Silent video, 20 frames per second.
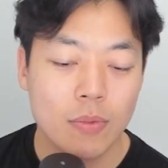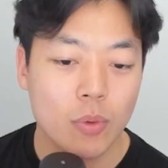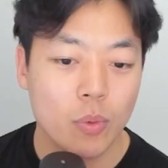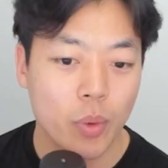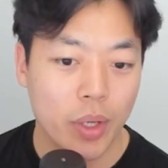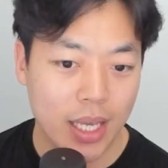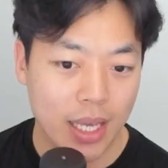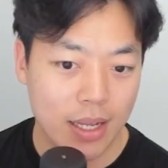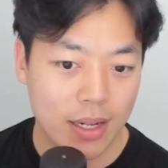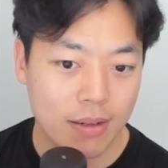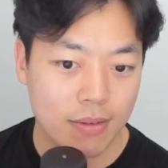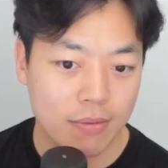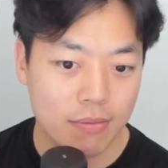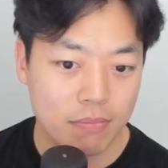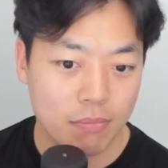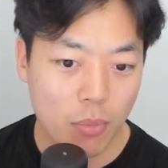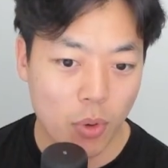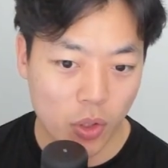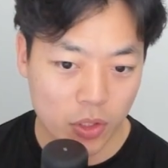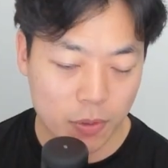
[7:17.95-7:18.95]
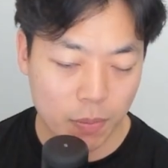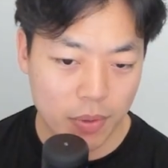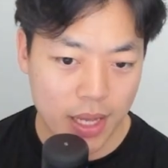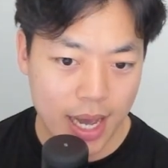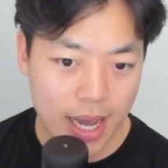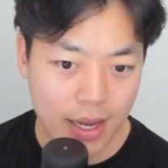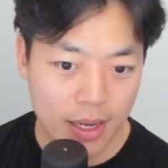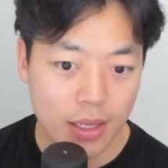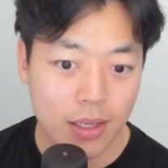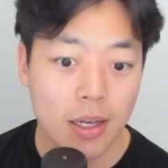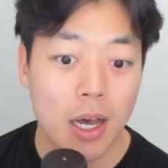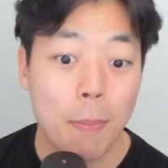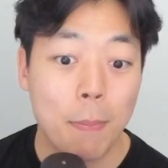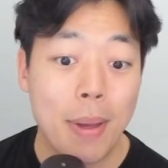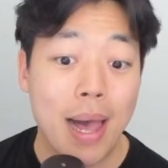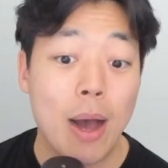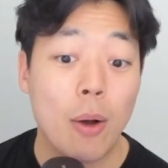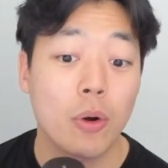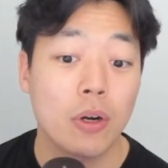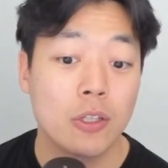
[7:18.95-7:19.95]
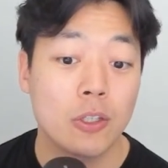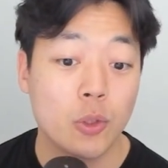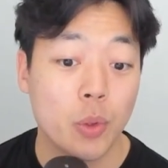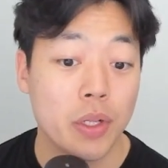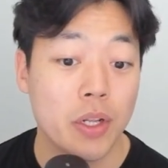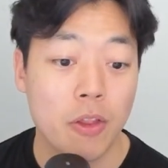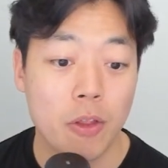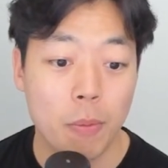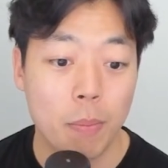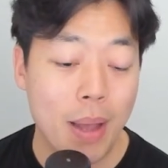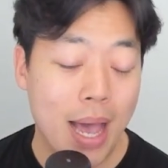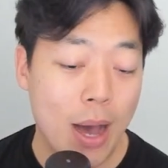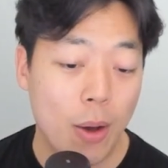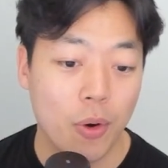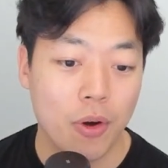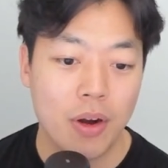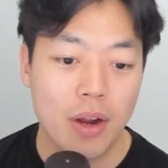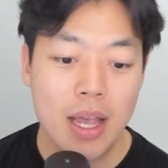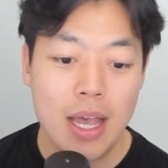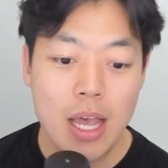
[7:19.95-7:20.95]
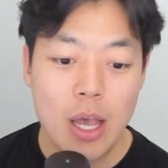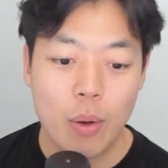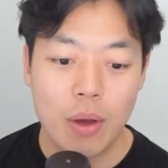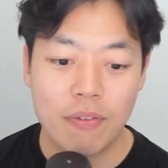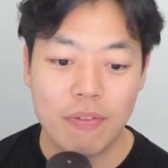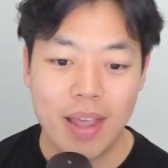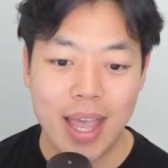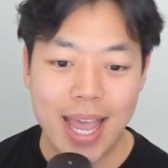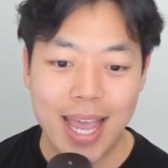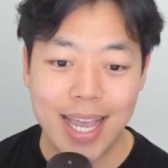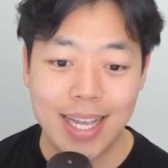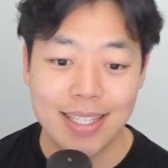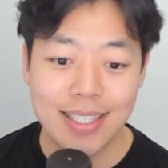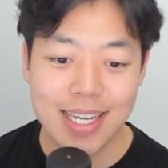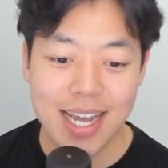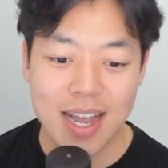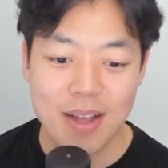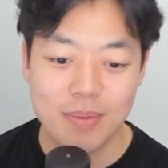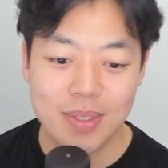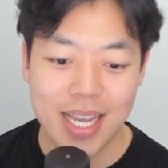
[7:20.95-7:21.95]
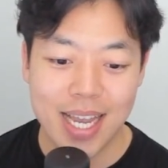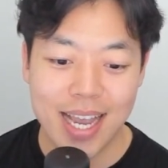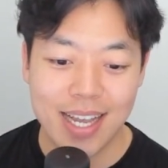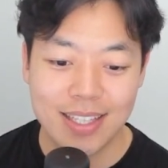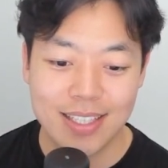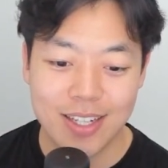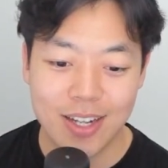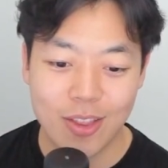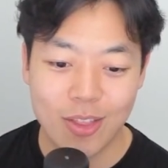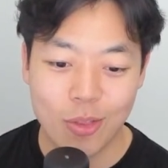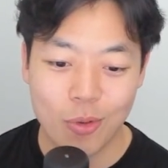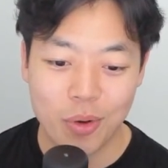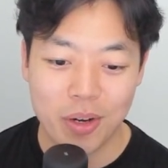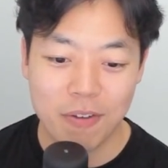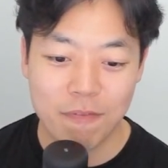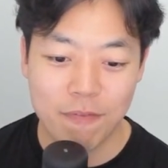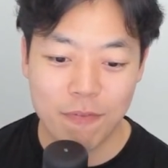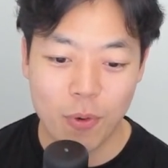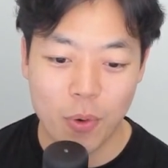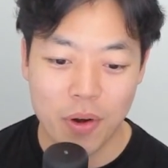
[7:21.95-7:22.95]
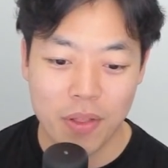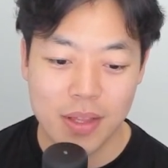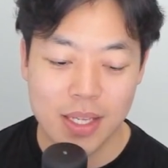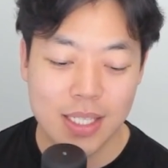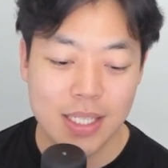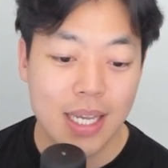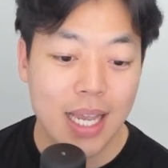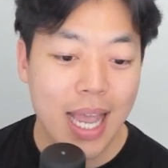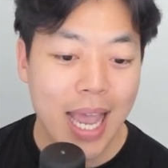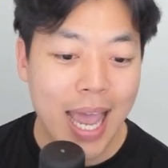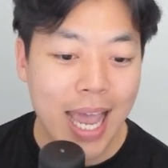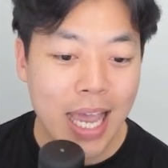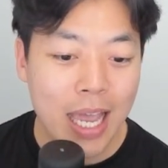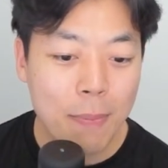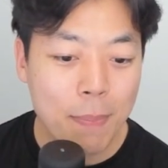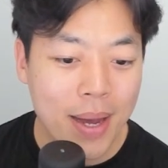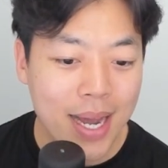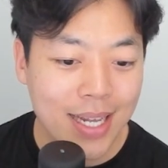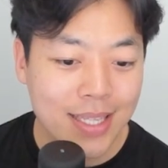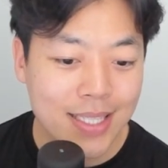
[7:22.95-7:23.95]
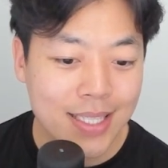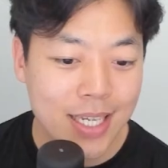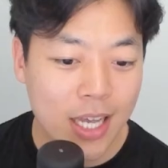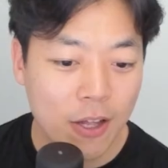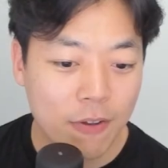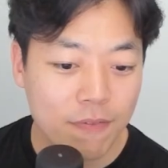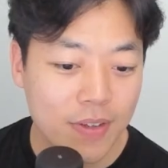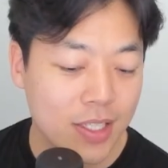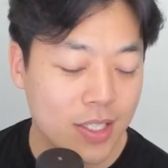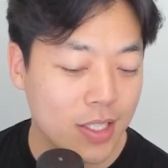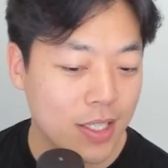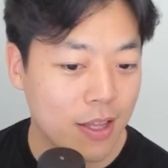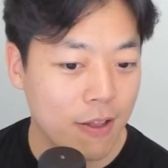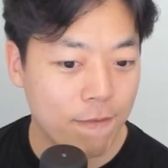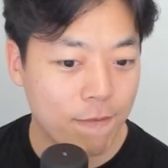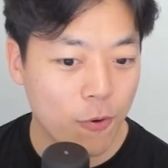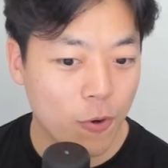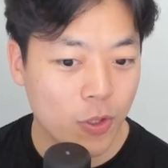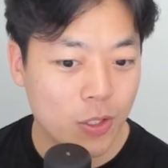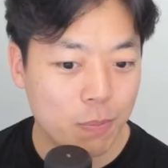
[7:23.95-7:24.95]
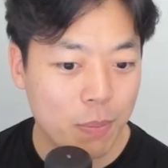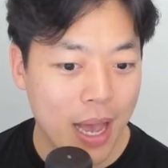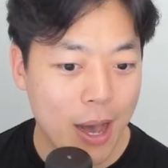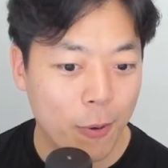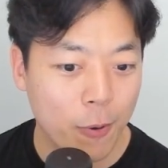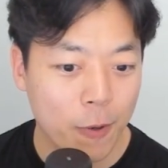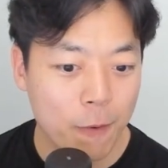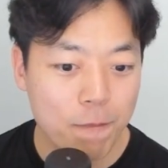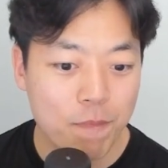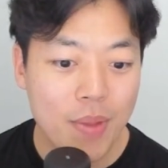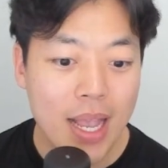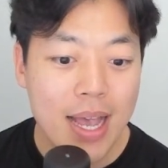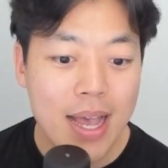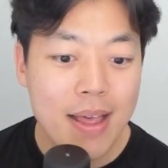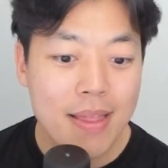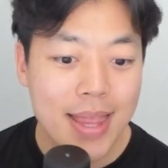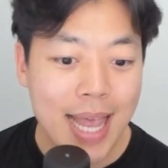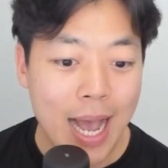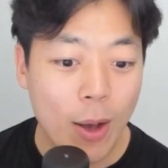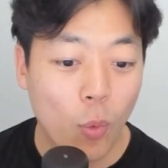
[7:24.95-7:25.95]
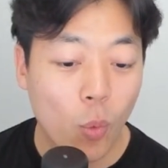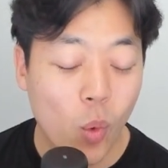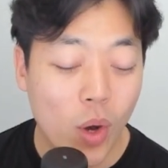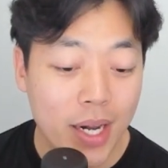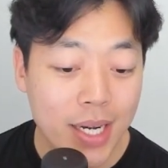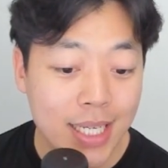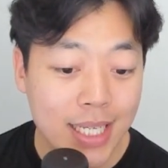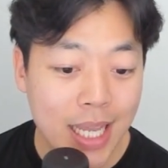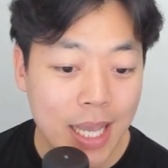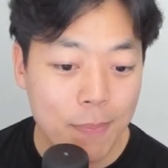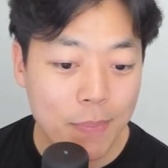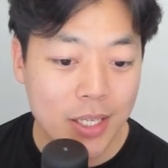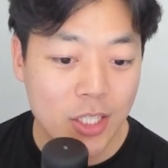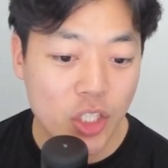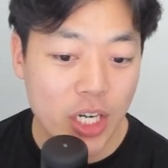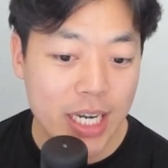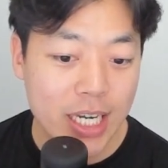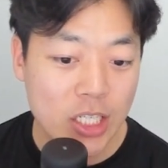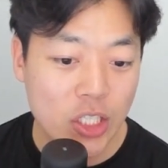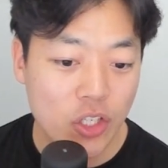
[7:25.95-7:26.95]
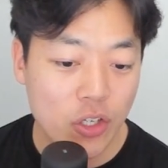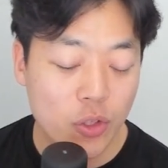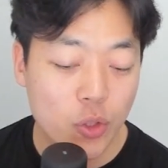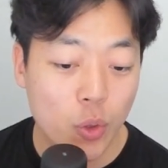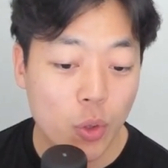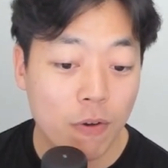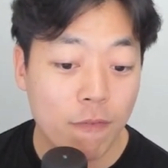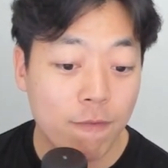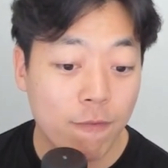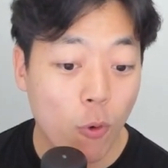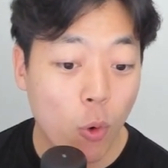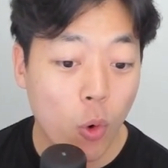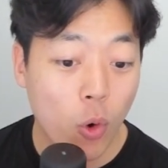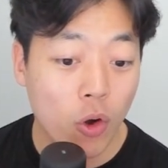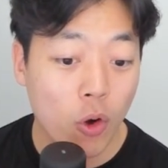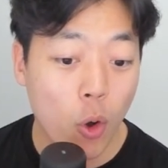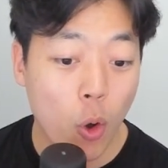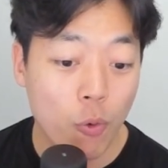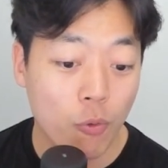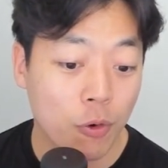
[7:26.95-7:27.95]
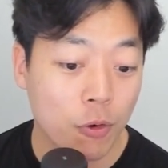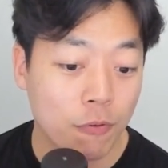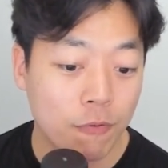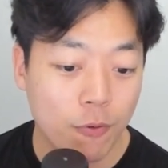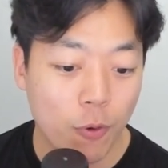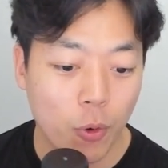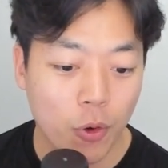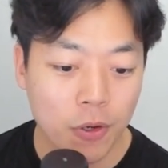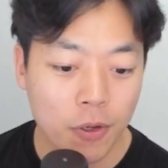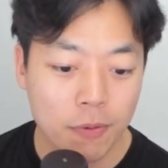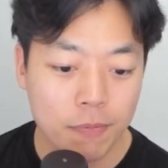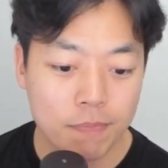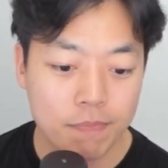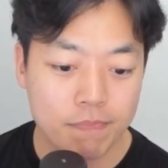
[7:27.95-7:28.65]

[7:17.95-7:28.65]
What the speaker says: we can multiply a power to another power. We have a times a to the 3/4. A by itself is to the first power. That 1 can be changed into a 4/4.